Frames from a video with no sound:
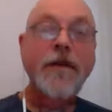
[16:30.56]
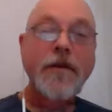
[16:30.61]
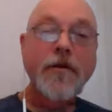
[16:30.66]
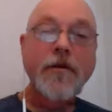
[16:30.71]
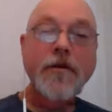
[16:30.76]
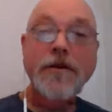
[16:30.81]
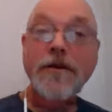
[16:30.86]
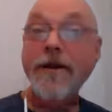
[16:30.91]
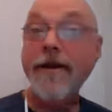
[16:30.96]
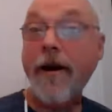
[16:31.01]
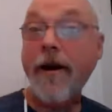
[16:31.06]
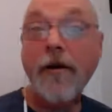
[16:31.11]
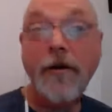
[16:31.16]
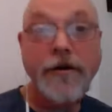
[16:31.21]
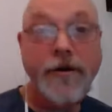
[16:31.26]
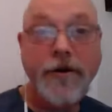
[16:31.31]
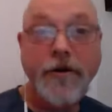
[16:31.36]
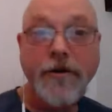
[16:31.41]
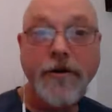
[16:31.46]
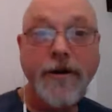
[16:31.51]
was an
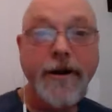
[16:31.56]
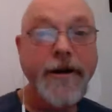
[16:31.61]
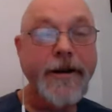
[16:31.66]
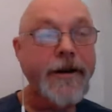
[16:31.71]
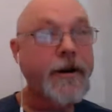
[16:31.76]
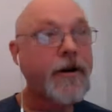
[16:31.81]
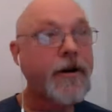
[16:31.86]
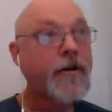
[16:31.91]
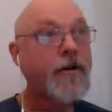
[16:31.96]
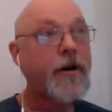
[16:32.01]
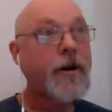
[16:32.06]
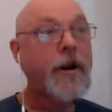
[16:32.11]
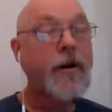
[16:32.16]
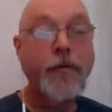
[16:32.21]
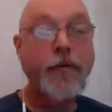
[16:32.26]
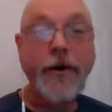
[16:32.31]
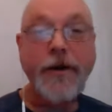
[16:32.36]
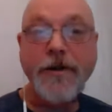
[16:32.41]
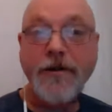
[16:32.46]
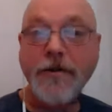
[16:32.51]
elder, like in our
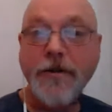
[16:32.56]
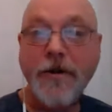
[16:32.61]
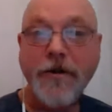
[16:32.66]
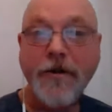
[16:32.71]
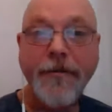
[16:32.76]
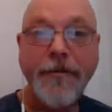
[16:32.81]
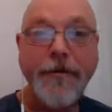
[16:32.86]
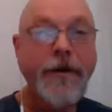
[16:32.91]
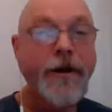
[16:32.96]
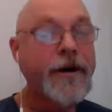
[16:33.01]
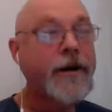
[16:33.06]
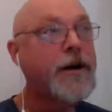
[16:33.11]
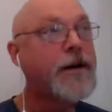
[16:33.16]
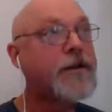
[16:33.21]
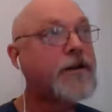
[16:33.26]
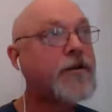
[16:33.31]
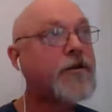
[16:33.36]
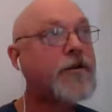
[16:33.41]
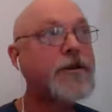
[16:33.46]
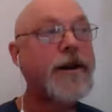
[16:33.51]
Aboriginal
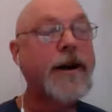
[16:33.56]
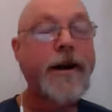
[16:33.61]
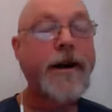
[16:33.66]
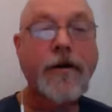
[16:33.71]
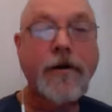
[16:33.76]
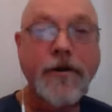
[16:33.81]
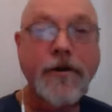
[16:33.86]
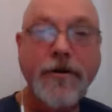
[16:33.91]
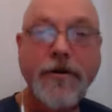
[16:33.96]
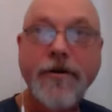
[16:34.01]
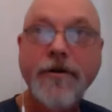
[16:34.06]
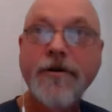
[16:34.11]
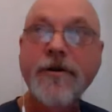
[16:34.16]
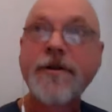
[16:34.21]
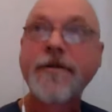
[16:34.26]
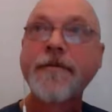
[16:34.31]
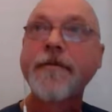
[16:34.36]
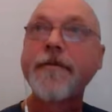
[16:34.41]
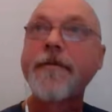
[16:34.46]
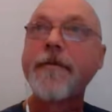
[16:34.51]
communities, there's
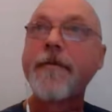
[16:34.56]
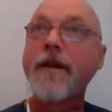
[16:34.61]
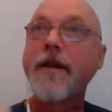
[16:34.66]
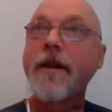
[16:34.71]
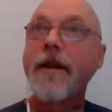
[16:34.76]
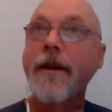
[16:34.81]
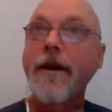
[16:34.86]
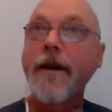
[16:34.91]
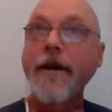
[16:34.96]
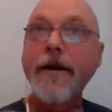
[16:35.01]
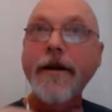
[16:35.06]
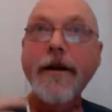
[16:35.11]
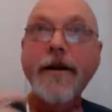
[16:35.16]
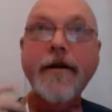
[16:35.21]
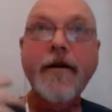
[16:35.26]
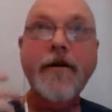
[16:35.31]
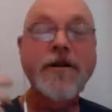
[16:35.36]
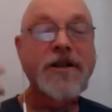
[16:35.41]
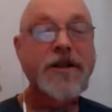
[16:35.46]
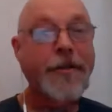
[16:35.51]
elders, and in
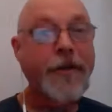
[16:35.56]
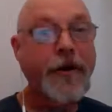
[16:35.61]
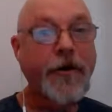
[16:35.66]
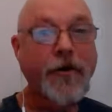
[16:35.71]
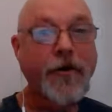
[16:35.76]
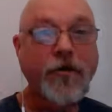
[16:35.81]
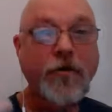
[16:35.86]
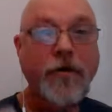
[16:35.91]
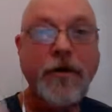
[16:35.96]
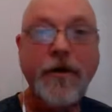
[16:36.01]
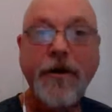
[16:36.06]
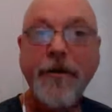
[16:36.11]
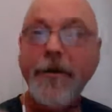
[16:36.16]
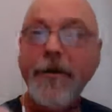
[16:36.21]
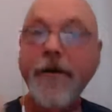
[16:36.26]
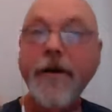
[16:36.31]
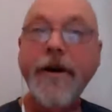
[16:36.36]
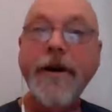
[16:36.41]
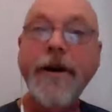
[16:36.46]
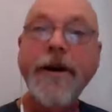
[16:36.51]
our spiritual
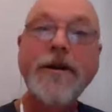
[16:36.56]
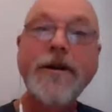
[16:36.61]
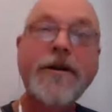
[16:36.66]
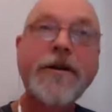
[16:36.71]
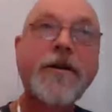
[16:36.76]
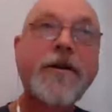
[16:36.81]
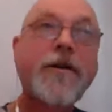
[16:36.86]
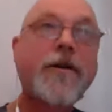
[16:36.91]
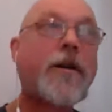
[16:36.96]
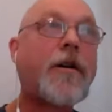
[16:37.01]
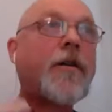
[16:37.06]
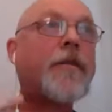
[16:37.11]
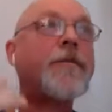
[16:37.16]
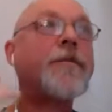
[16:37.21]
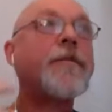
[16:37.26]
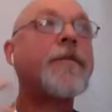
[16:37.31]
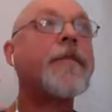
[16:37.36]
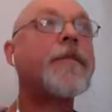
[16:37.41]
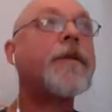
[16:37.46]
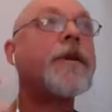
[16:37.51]
communities, there are
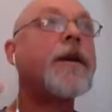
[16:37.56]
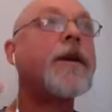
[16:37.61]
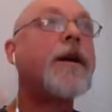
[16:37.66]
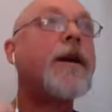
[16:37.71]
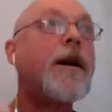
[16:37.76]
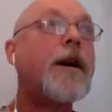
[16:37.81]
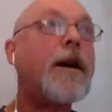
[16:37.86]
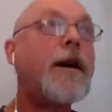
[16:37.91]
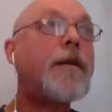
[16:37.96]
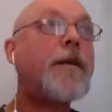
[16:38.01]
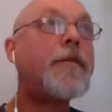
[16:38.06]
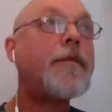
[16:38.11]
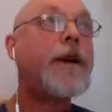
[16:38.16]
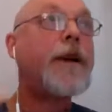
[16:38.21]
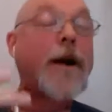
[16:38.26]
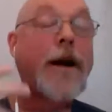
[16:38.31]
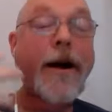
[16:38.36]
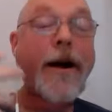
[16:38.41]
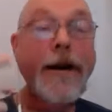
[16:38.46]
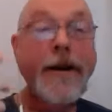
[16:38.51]

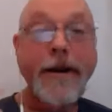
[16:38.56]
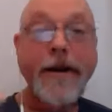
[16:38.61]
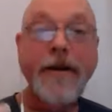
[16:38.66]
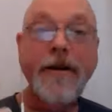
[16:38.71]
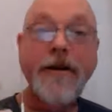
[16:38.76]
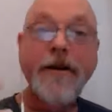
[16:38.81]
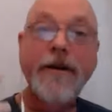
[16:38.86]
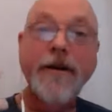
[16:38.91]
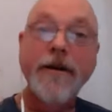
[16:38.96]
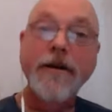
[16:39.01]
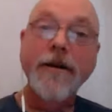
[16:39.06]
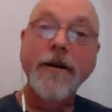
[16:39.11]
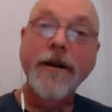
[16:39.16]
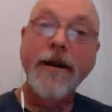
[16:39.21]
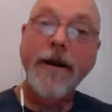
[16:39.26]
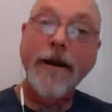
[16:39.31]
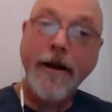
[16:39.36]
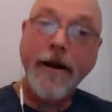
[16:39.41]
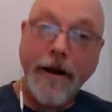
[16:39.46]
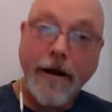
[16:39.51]
guiding
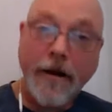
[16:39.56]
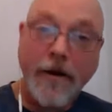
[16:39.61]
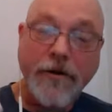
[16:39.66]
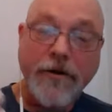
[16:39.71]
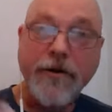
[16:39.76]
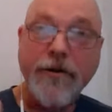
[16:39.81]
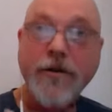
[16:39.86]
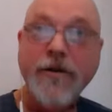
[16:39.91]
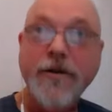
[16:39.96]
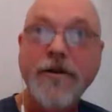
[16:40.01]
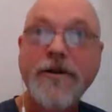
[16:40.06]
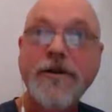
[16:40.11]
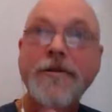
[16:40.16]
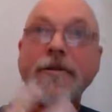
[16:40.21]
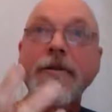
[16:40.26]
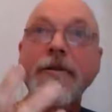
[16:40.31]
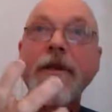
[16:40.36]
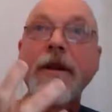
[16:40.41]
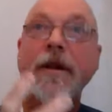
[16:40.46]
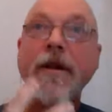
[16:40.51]
elders
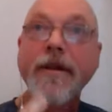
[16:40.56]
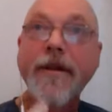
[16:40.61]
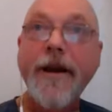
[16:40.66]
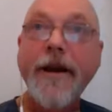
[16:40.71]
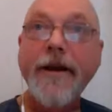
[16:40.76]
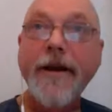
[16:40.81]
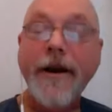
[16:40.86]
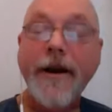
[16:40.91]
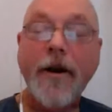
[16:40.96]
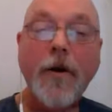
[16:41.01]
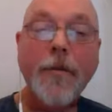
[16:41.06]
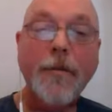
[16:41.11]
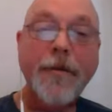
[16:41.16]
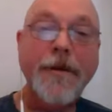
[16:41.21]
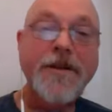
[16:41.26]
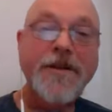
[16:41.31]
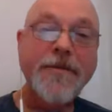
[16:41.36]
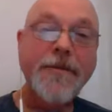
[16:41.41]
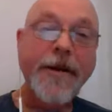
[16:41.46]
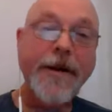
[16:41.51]
that help
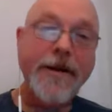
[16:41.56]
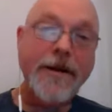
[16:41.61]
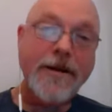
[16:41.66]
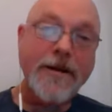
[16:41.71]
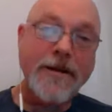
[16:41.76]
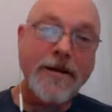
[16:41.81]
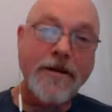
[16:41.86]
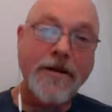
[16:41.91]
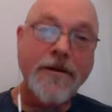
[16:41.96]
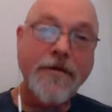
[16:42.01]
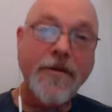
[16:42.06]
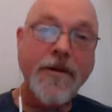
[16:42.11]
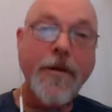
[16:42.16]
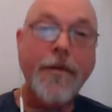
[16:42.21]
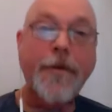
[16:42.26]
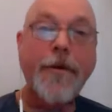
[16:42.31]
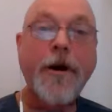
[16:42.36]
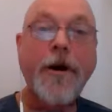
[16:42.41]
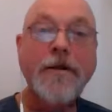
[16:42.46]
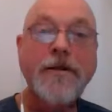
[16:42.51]
us make the
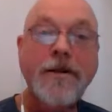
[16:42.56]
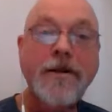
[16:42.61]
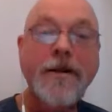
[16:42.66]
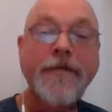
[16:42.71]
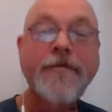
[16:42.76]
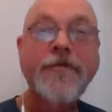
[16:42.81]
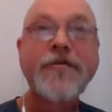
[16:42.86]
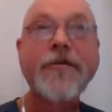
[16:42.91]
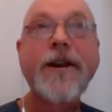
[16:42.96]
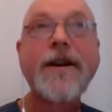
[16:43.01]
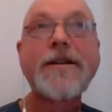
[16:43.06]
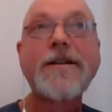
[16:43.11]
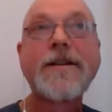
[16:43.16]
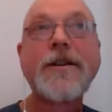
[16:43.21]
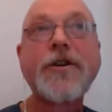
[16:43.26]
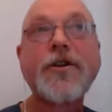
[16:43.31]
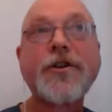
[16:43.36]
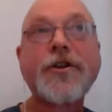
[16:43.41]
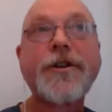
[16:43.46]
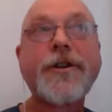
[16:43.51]
positive
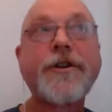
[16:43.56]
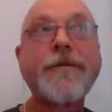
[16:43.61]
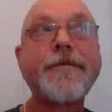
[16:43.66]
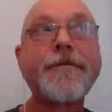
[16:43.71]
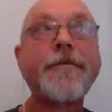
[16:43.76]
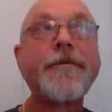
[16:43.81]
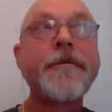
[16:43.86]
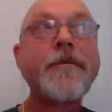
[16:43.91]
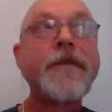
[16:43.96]
transition